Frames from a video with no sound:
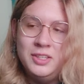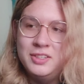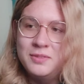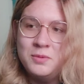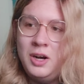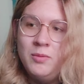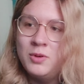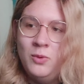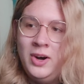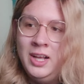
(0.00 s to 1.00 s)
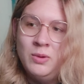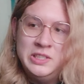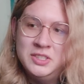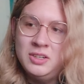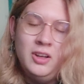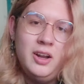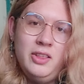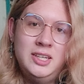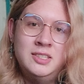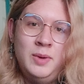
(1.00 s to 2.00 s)
this problem for a while where just a lot of
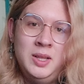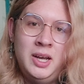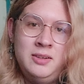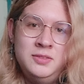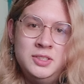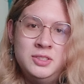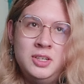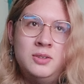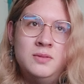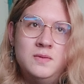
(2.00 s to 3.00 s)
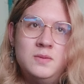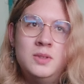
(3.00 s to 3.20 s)
things in my life just don't